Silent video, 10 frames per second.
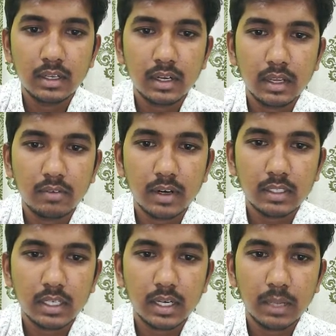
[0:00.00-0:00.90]
like what
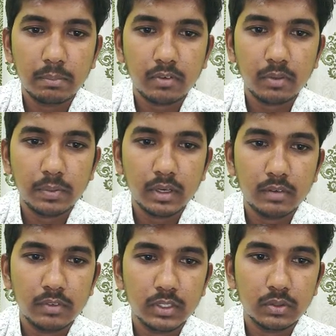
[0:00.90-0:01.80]
is the type of
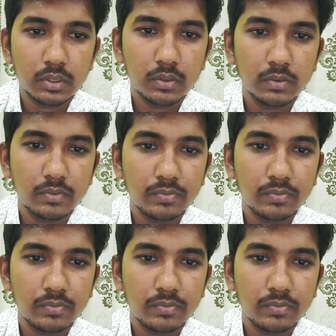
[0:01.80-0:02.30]
opinion we should give,